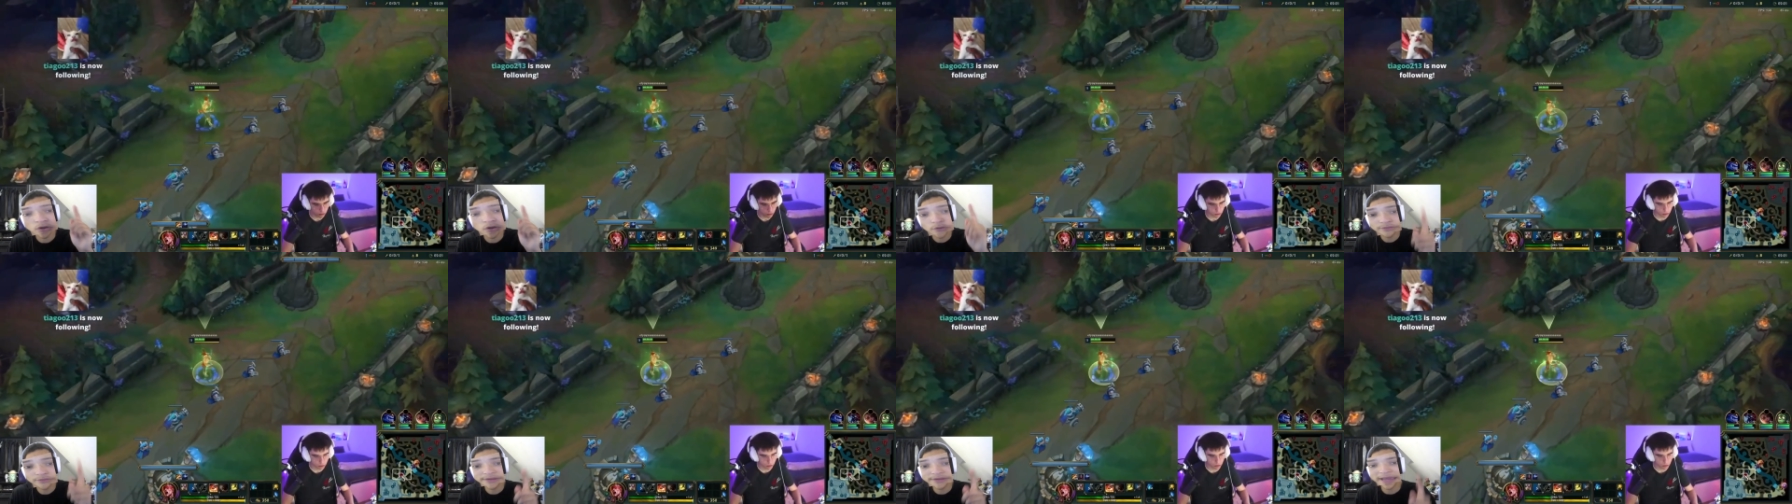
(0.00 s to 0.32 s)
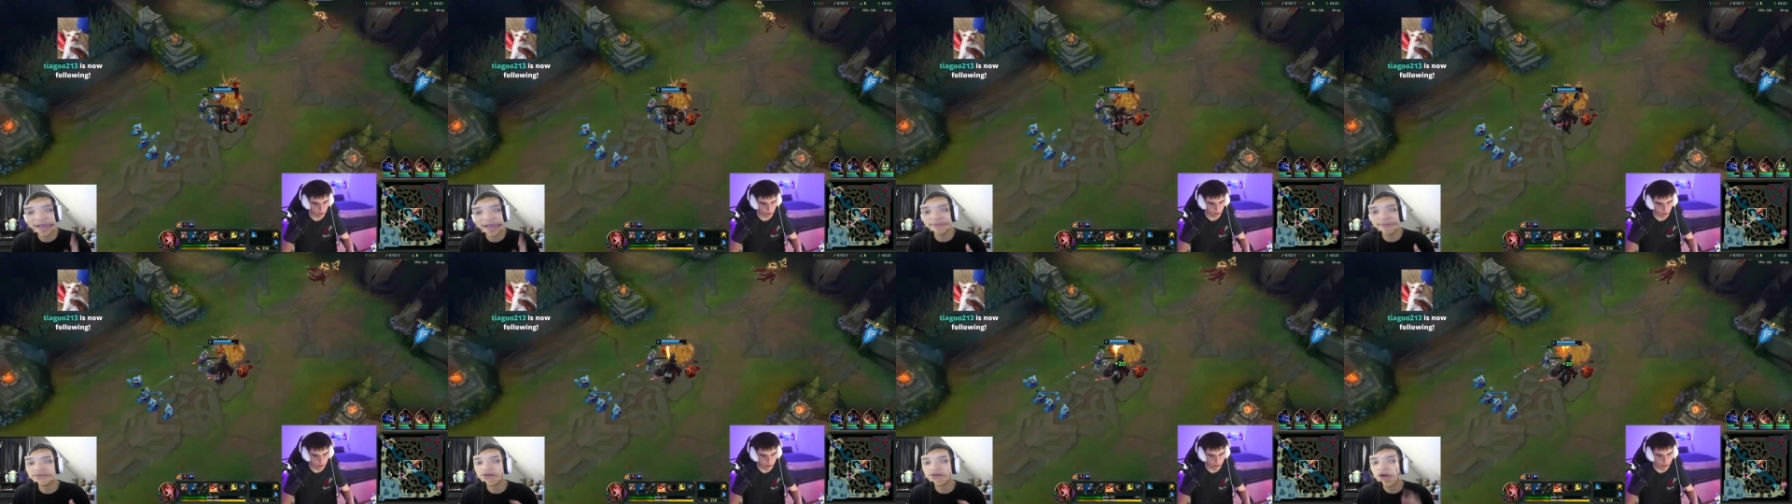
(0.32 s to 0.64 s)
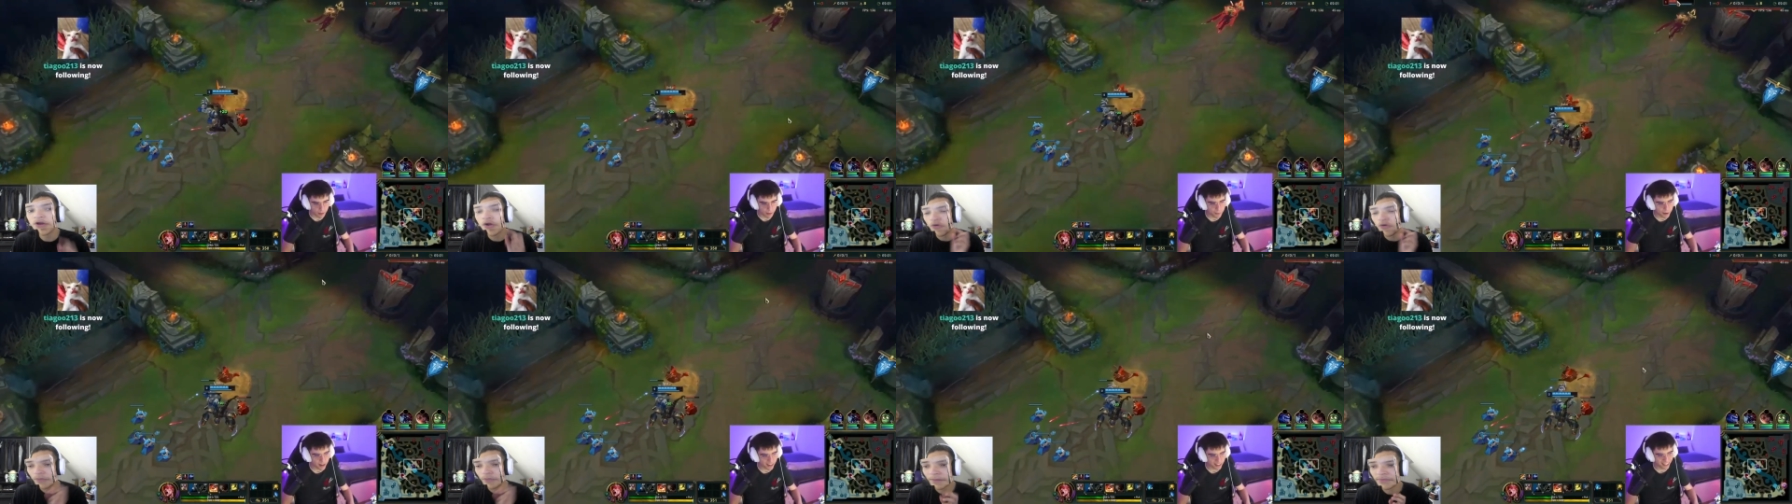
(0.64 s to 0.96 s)
own games,
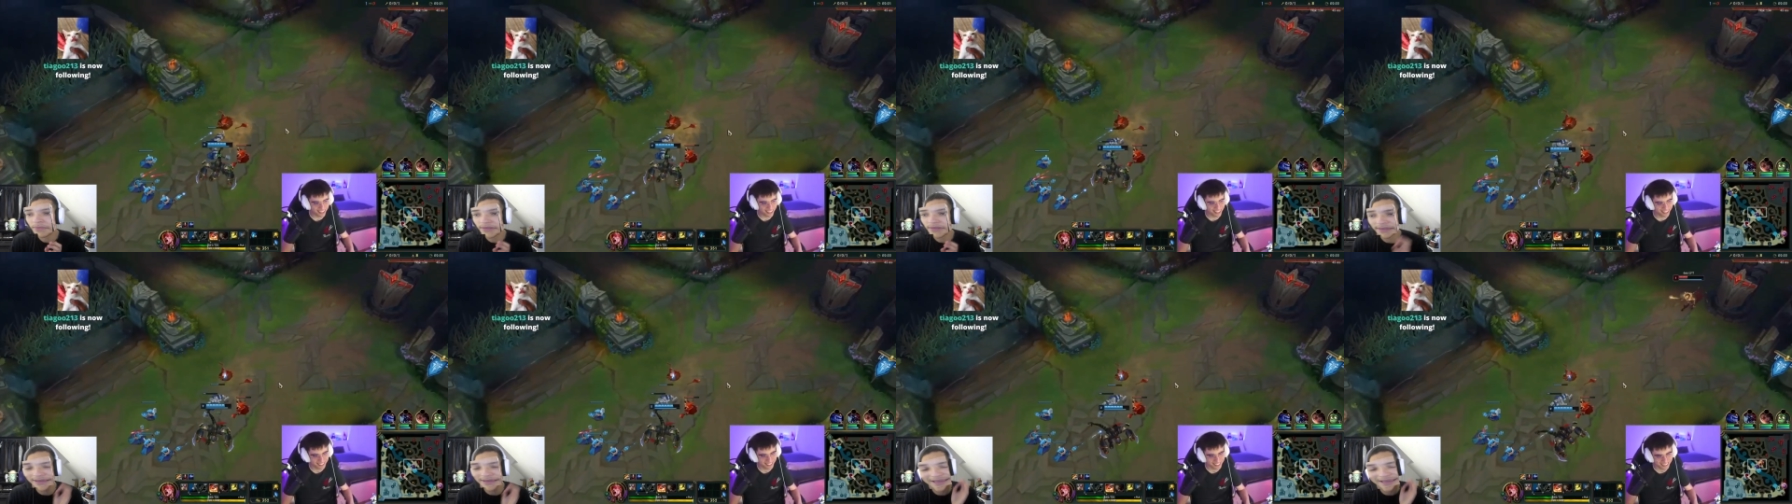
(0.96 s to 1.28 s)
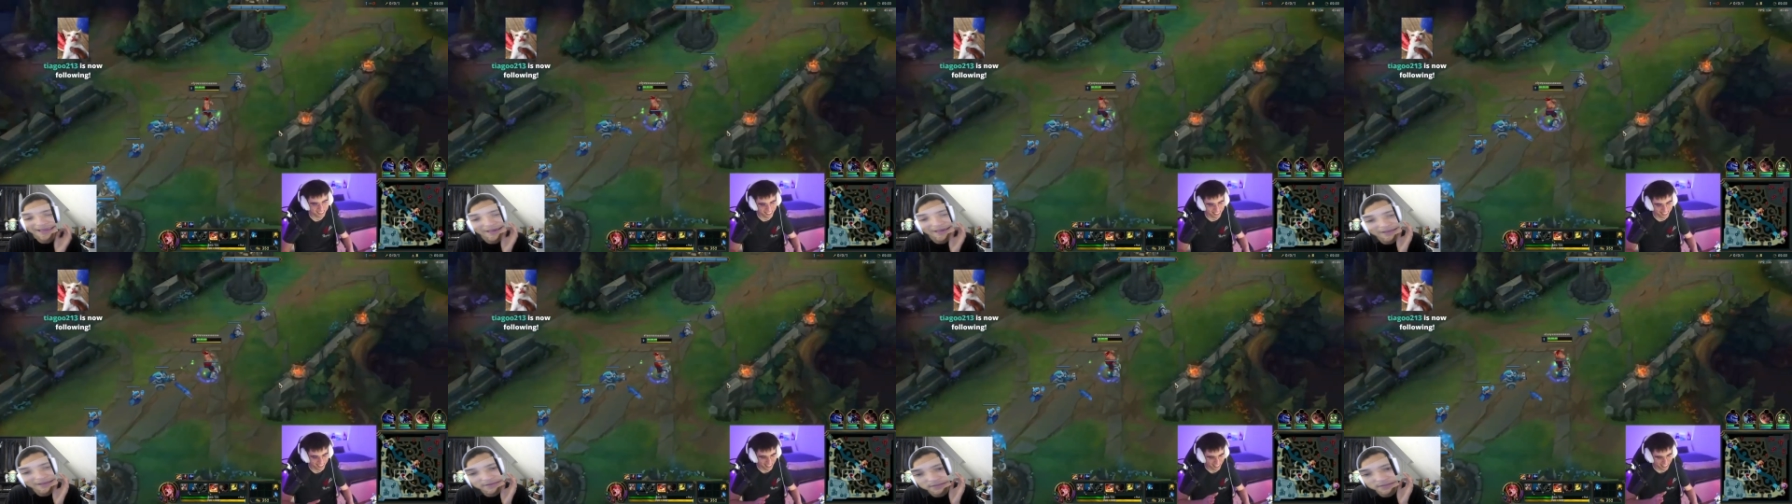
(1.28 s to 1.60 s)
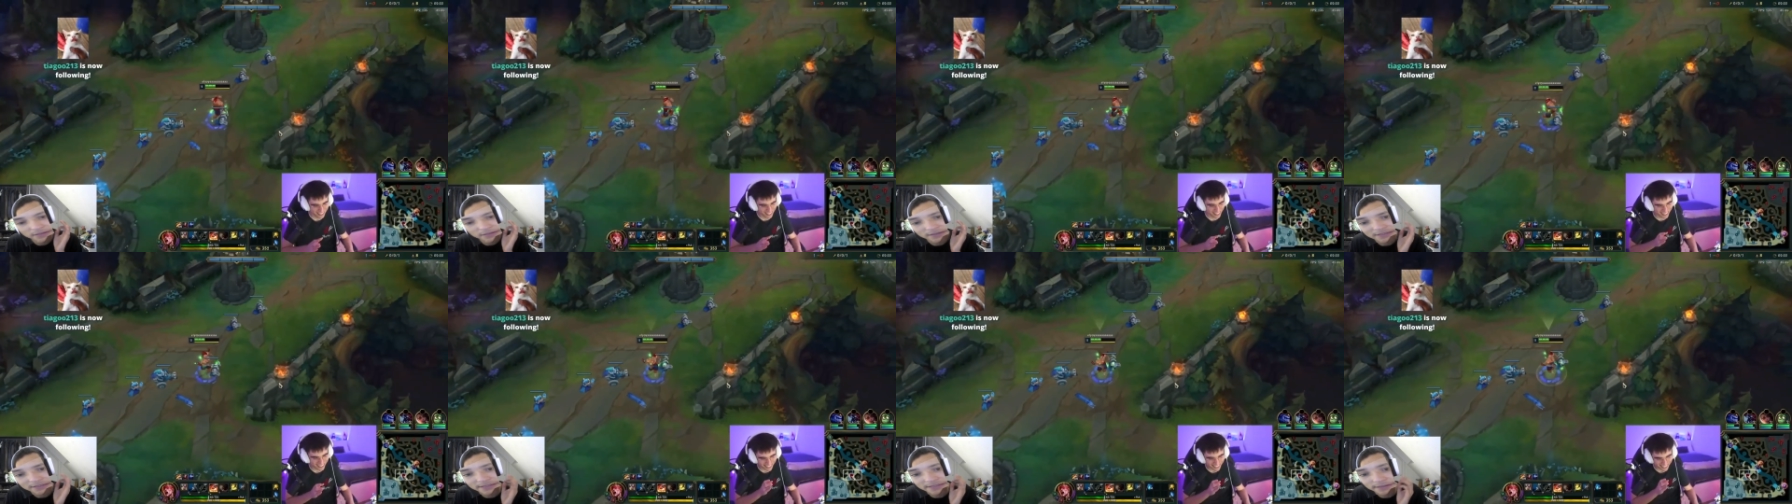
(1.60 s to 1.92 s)
remember the,
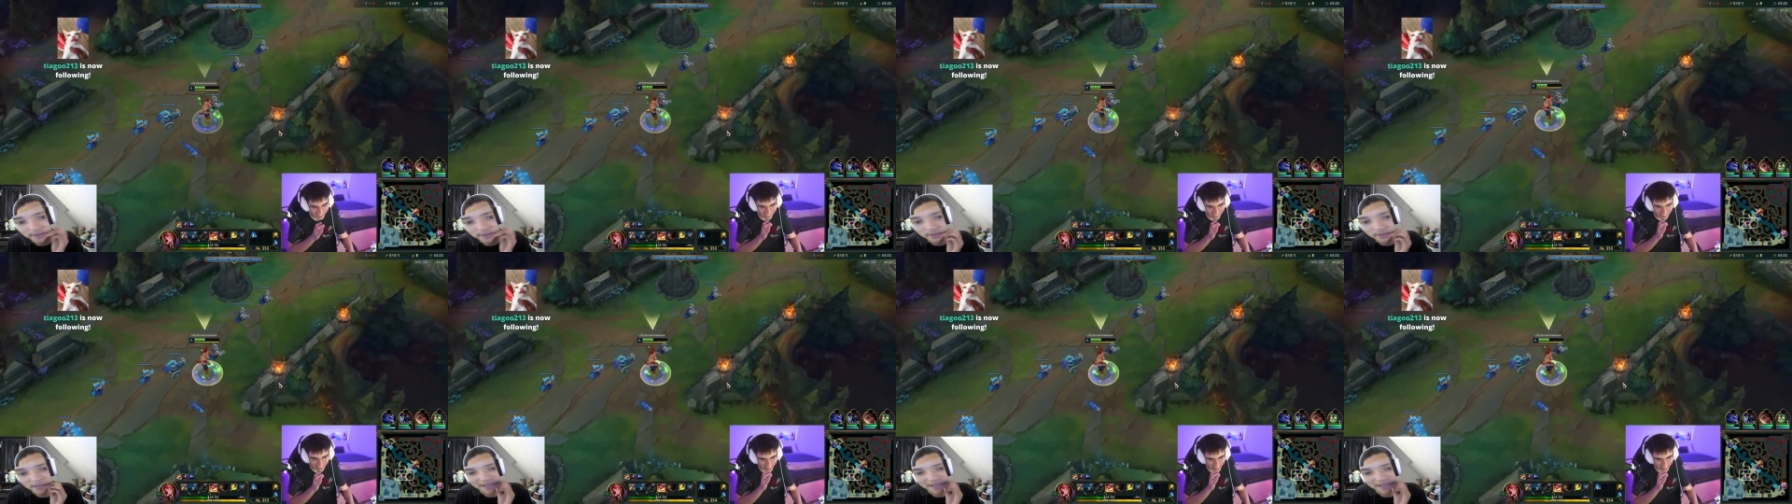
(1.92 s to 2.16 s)
to, to,